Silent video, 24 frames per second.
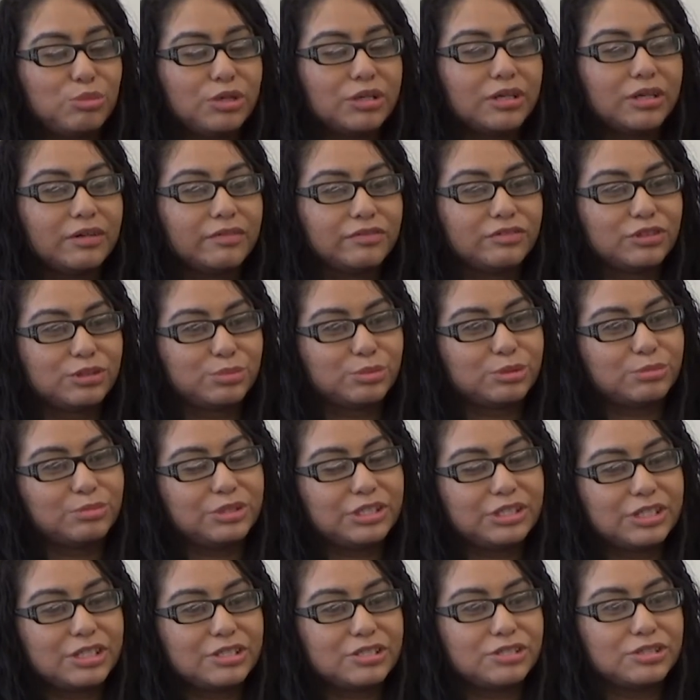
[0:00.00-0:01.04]
comfortable
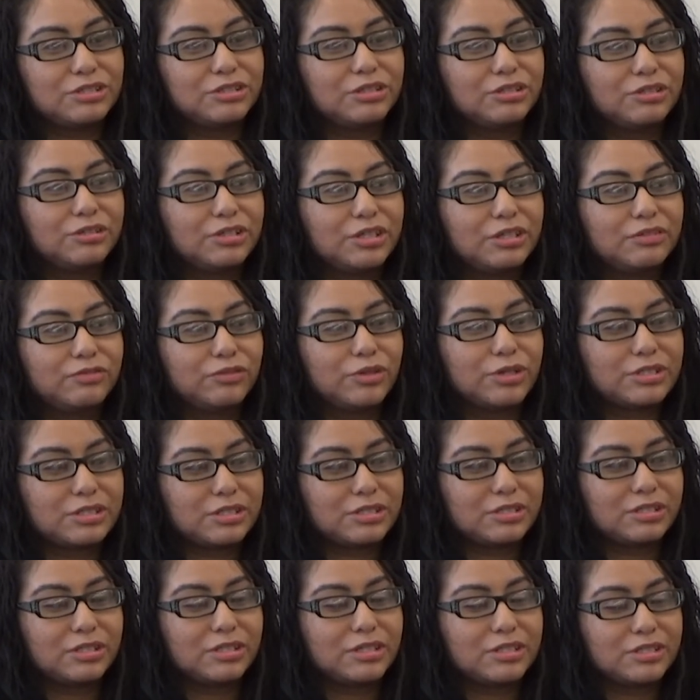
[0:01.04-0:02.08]
because your voice
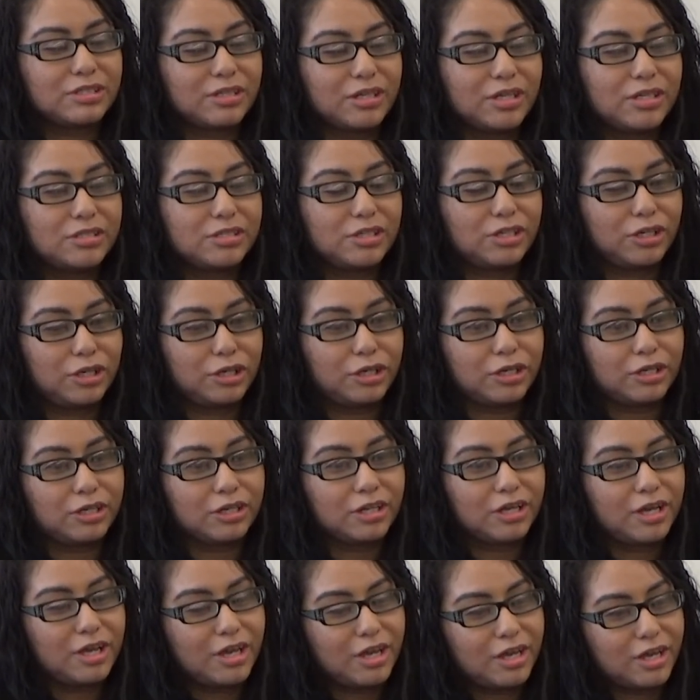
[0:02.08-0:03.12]
it's
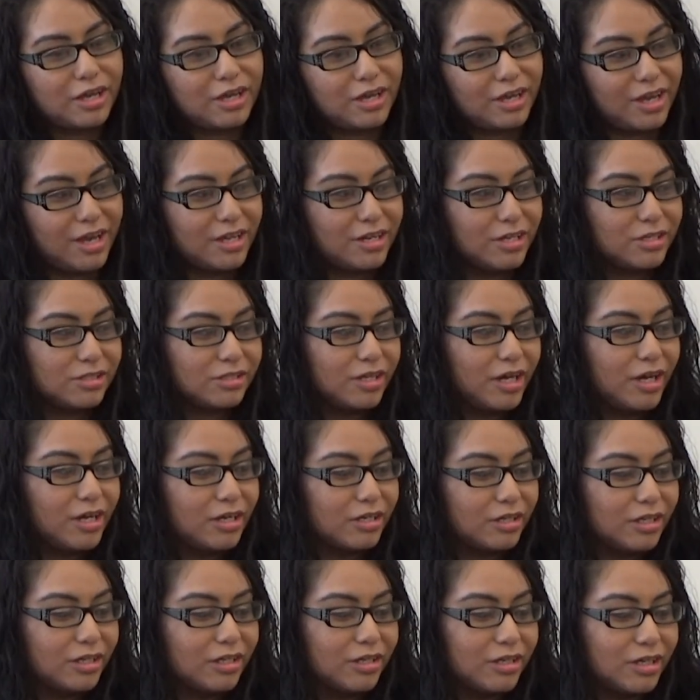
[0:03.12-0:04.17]
heard, and it's
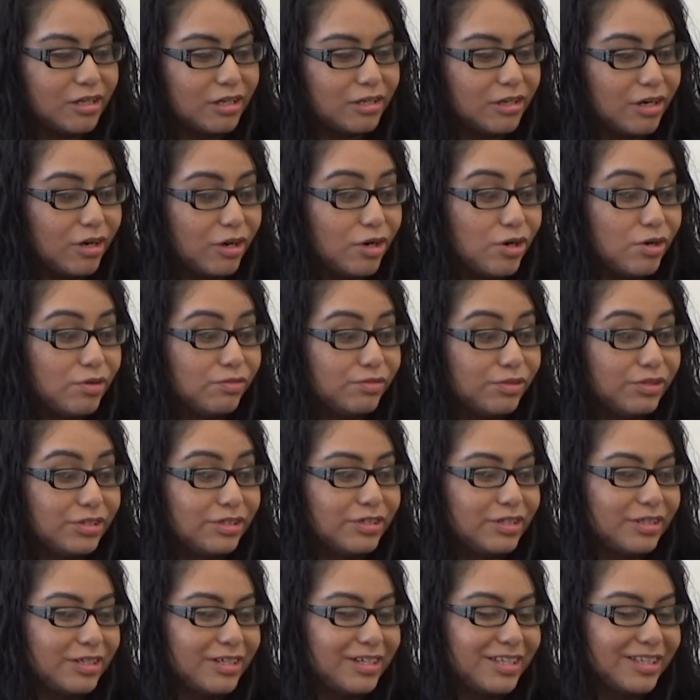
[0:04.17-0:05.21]
not, oh
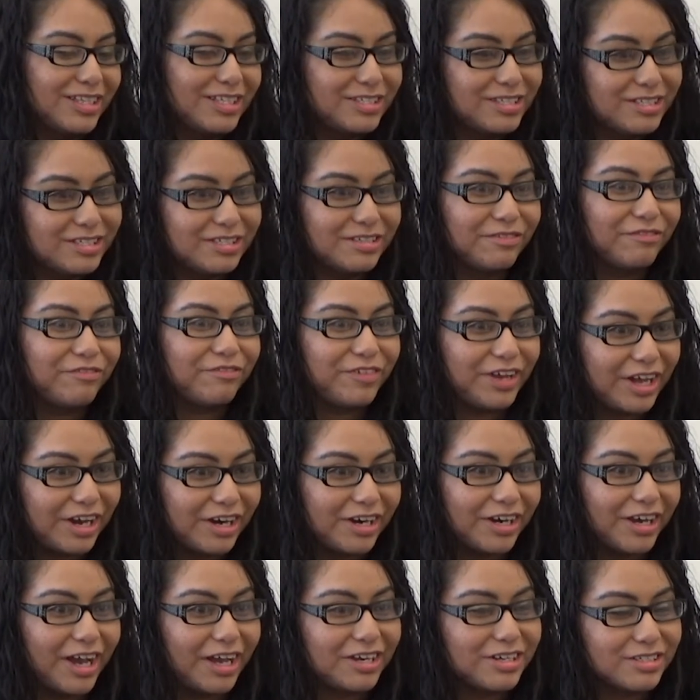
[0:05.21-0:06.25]
well, this isn't
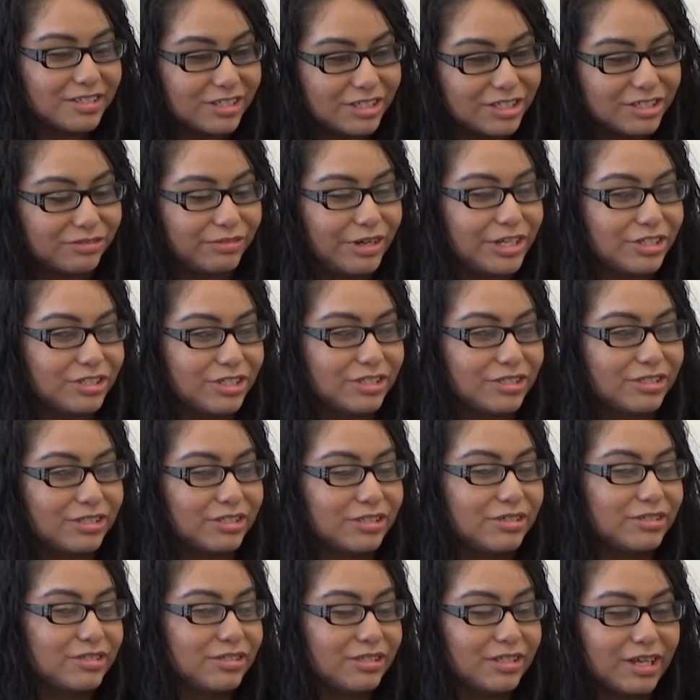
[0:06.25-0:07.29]
fair kind of situations.
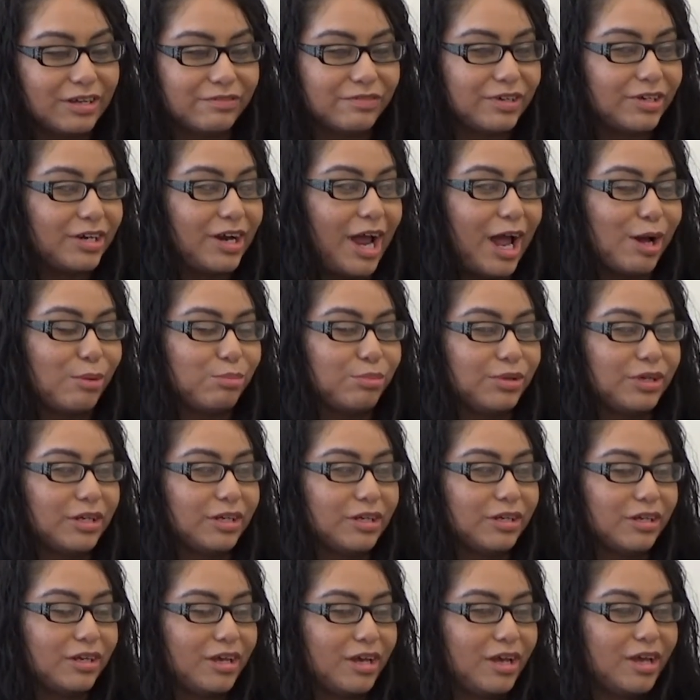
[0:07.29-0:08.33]
Those never
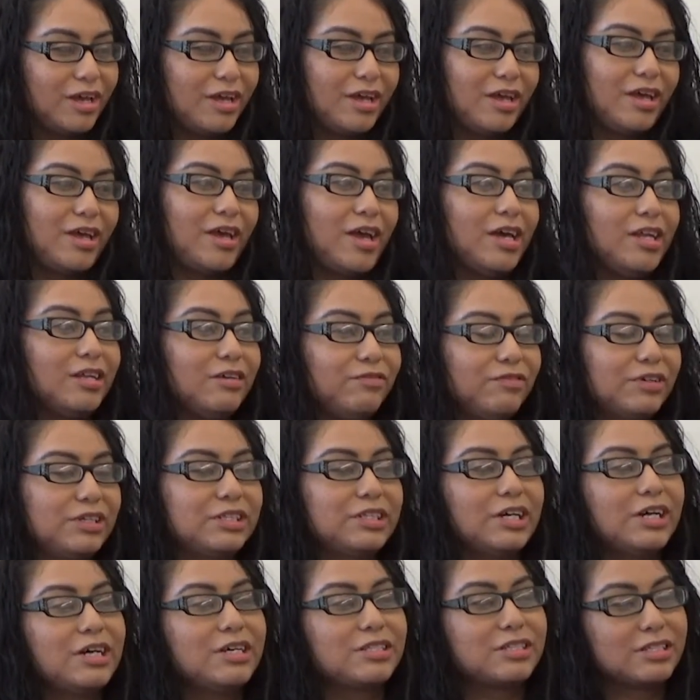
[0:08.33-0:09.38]
happen. And if it
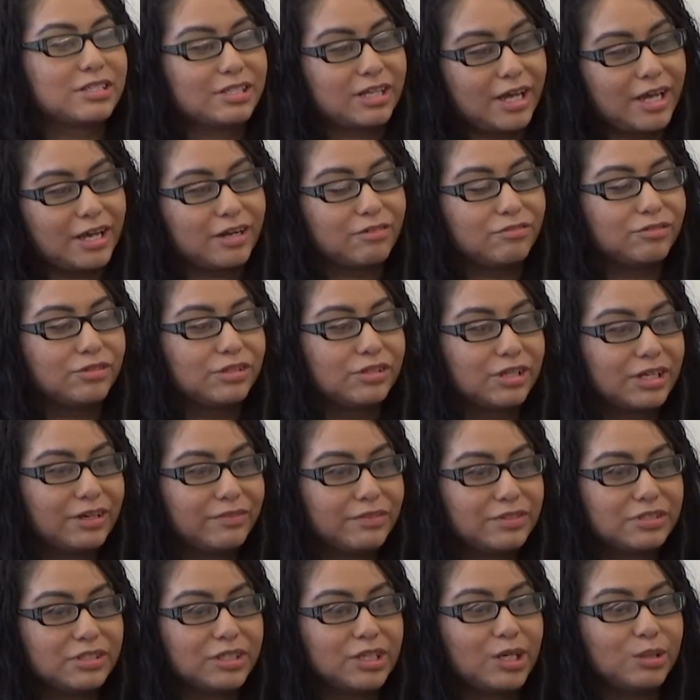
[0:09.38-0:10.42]
does, it's like, well, give
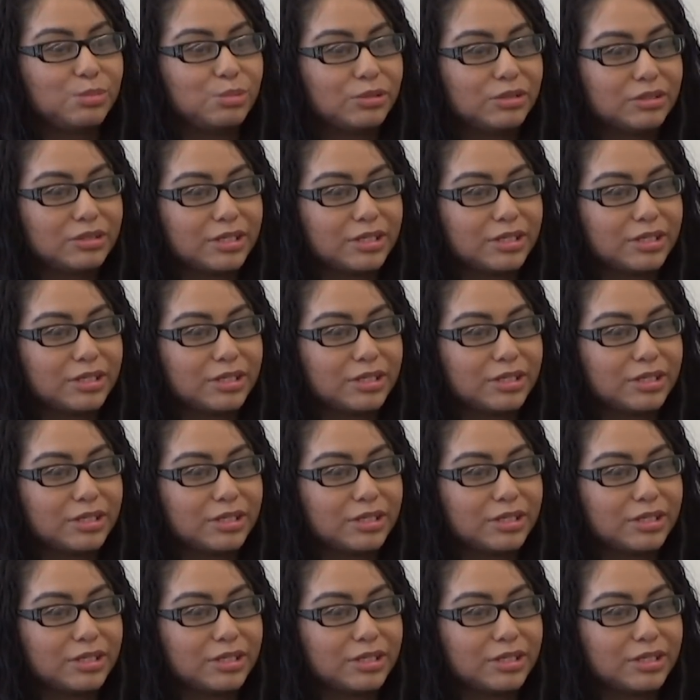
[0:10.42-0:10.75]
us a couple of